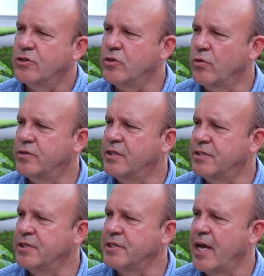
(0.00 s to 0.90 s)
So
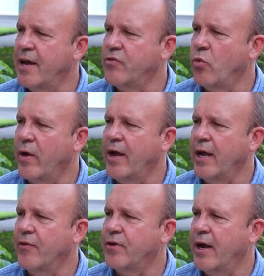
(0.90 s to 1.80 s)
does this have a
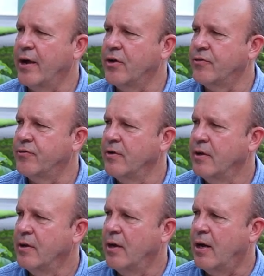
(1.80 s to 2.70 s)
way of kind of
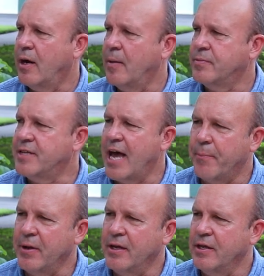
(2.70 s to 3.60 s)
um,
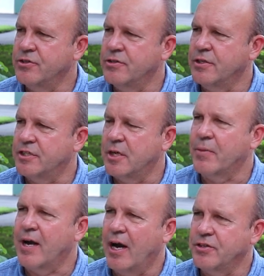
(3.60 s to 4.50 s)
tapping into the
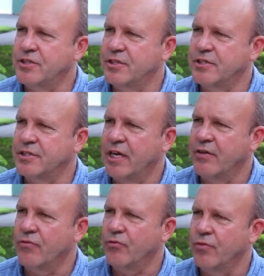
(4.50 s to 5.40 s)
subconscious
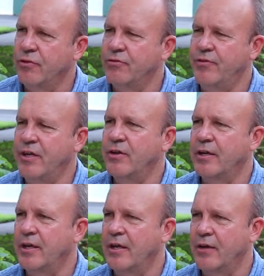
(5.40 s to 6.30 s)
and
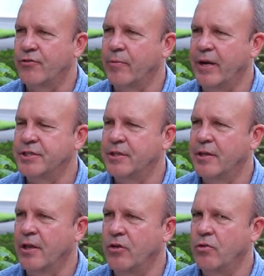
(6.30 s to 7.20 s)
revealing
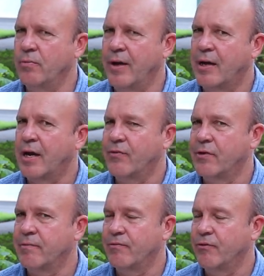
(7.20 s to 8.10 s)
information that you may not
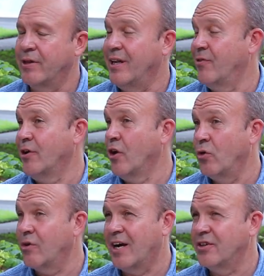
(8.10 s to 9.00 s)
even really even
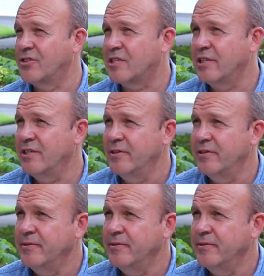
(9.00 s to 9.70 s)
know consciously?